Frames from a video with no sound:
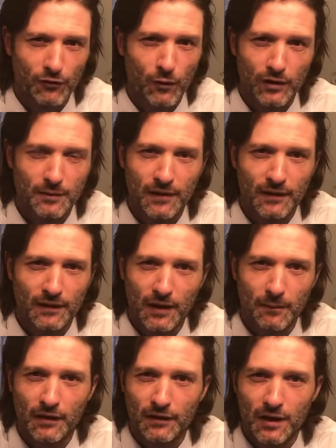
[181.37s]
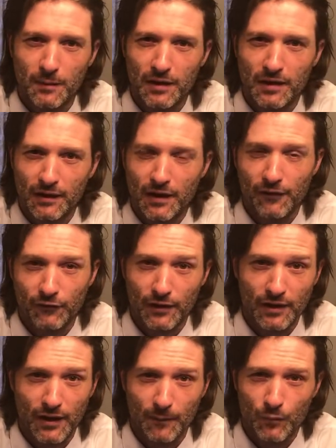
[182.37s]
going to be the same thing to him ever
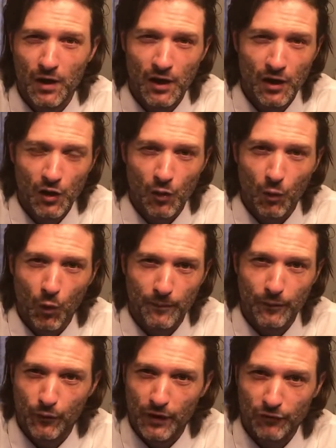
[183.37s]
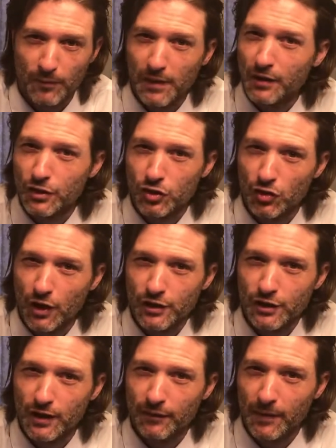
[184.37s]
again. Warmth will never mean
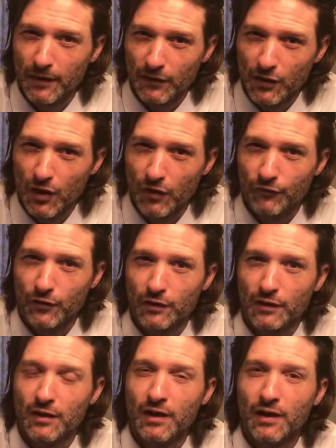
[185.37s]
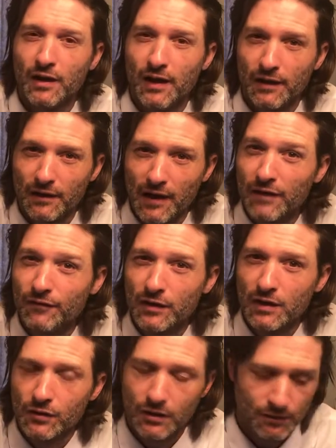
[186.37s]
destruction, it means comfort and
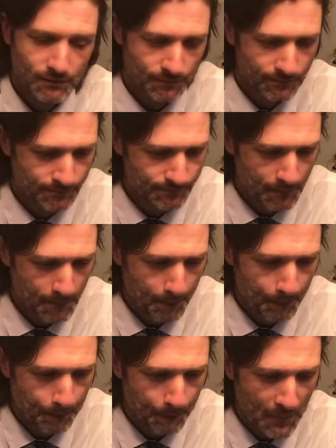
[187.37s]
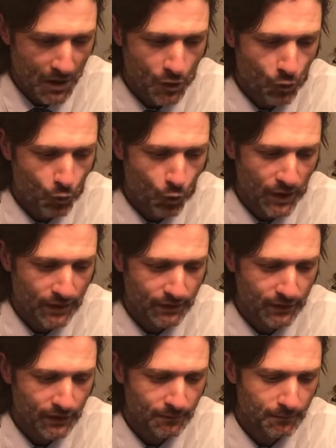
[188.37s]
life-giving. What
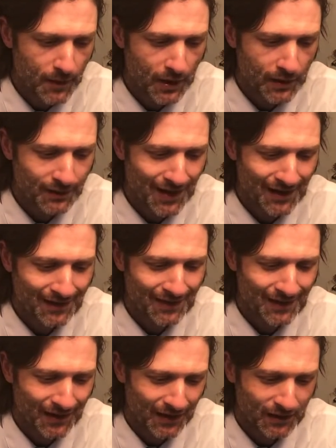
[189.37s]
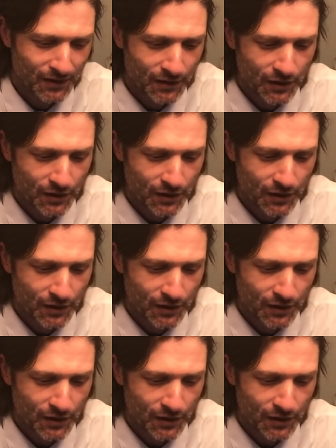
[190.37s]
did Montag think